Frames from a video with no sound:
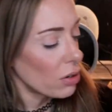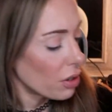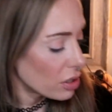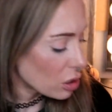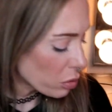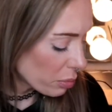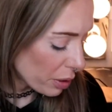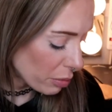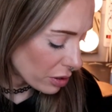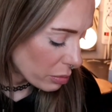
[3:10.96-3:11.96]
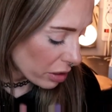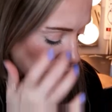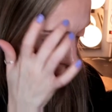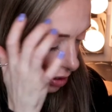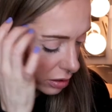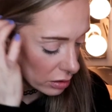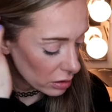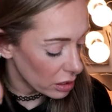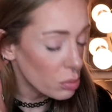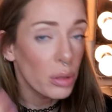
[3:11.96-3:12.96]
I don't know, I just wanna play with this makeup,
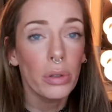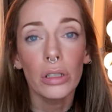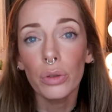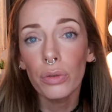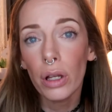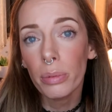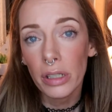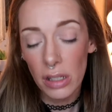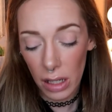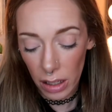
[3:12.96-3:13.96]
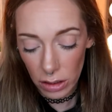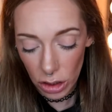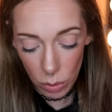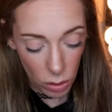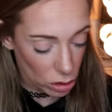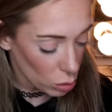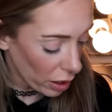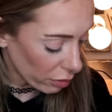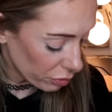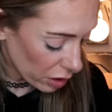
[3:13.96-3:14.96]
and that's what I wanna do in Vlogmas, and I just want to
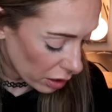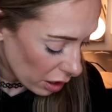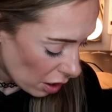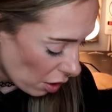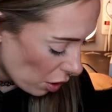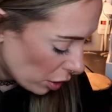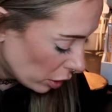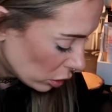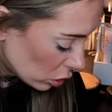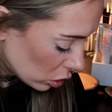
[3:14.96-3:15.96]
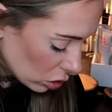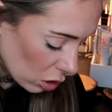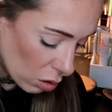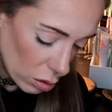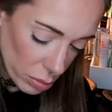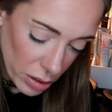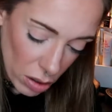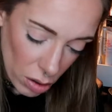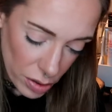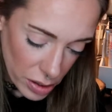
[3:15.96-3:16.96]
have fun. So let me
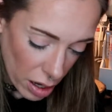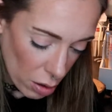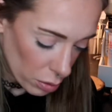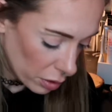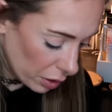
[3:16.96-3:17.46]
get all this out.